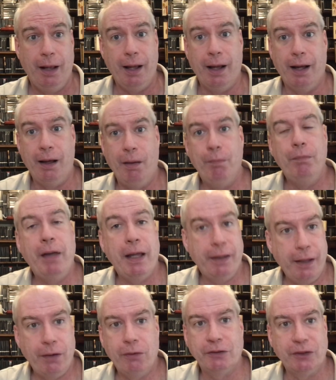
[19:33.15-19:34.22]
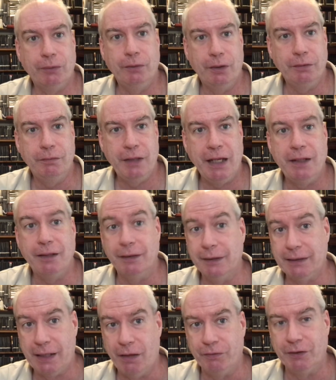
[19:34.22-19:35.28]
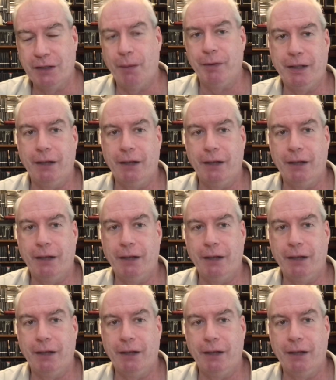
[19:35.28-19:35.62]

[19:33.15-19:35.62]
Uh, and then also the Kindle itself is coming.